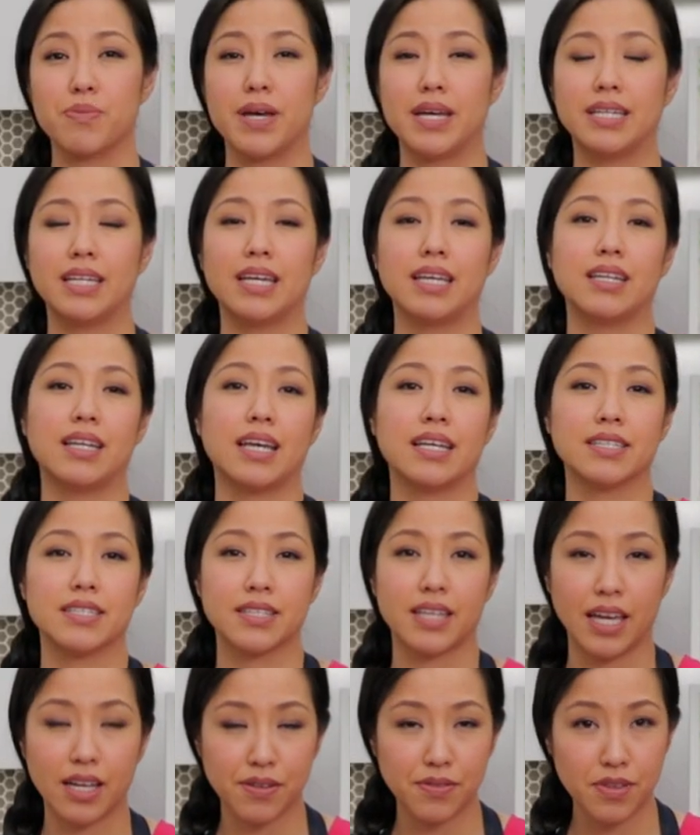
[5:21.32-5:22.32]
made in a
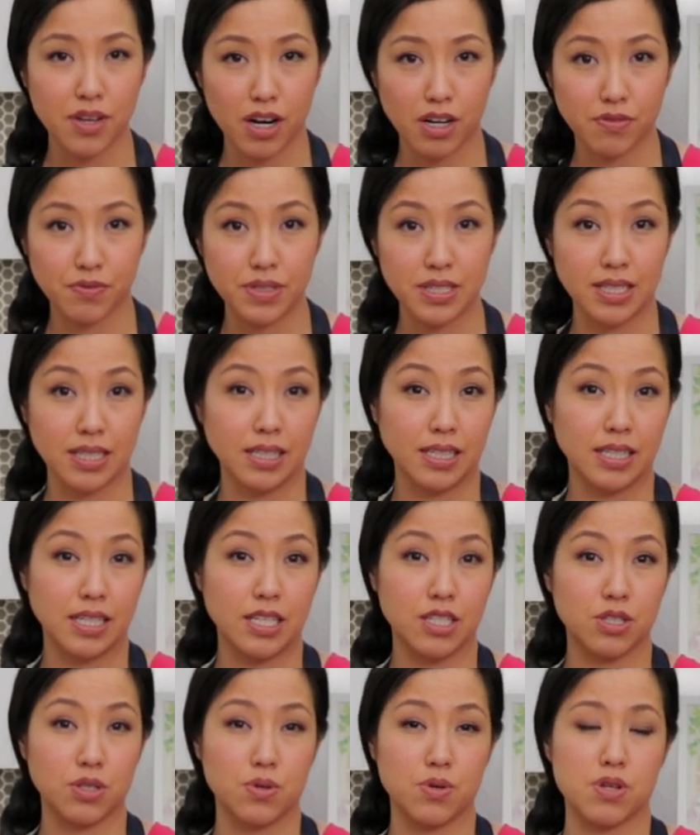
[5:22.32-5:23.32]
state-of-the-art
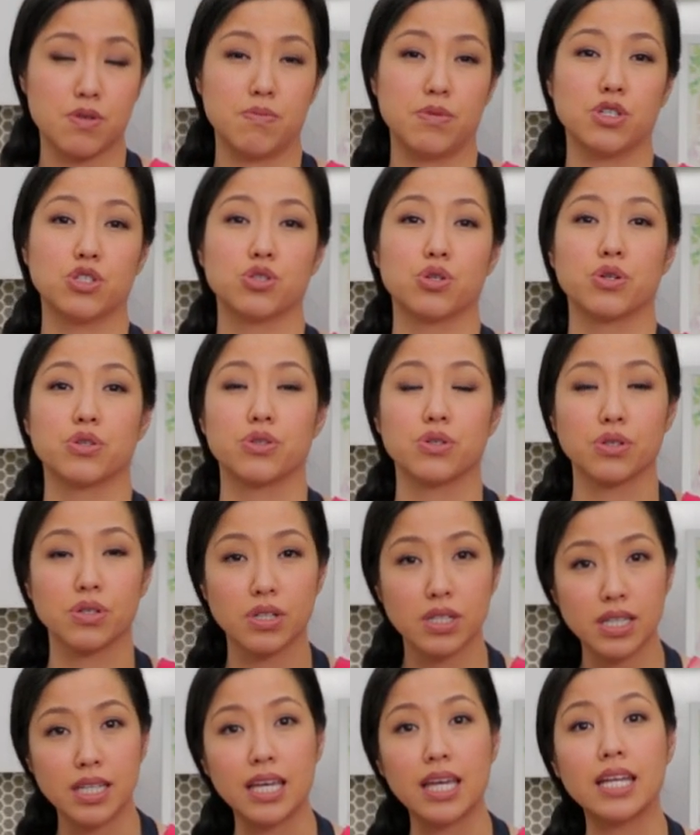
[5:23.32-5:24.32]
facility, so you can be sure they're
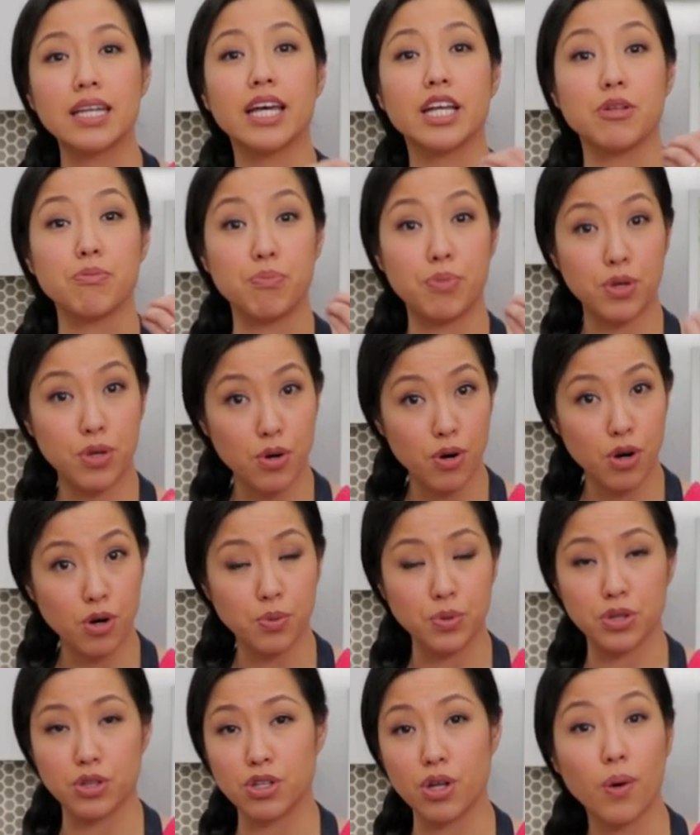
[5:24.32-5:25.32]
clean and pure
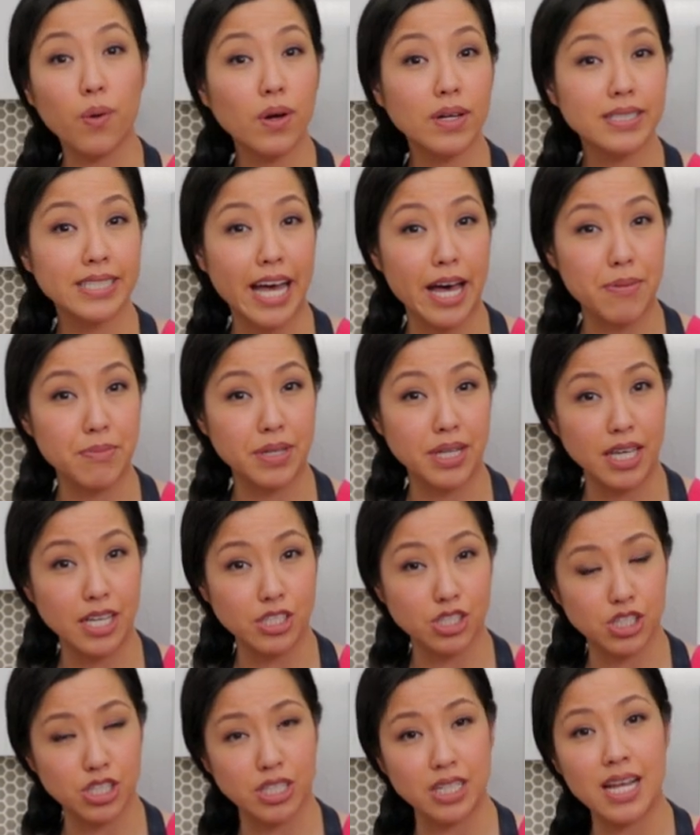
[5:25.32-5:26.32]
with no
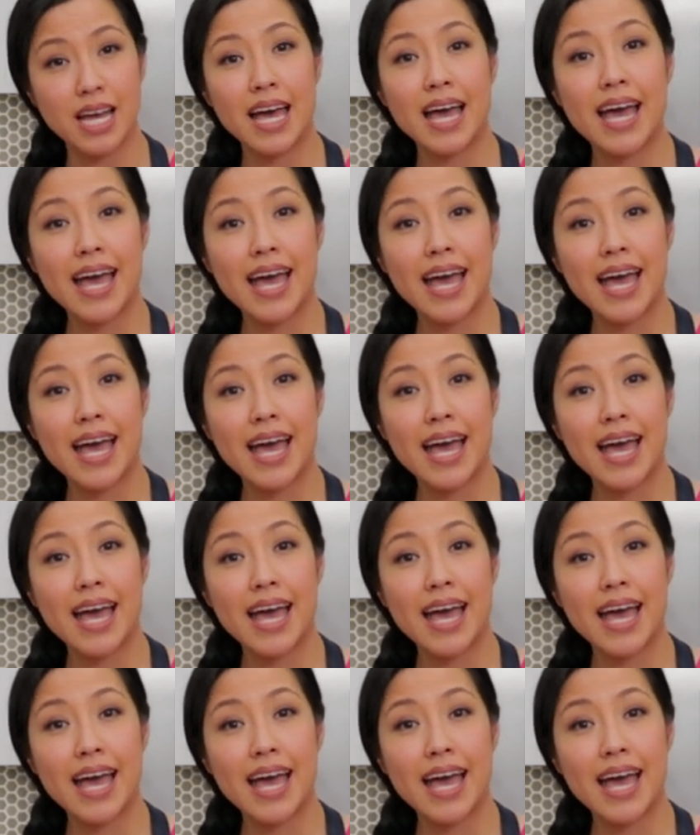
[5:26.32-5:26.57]
contamination.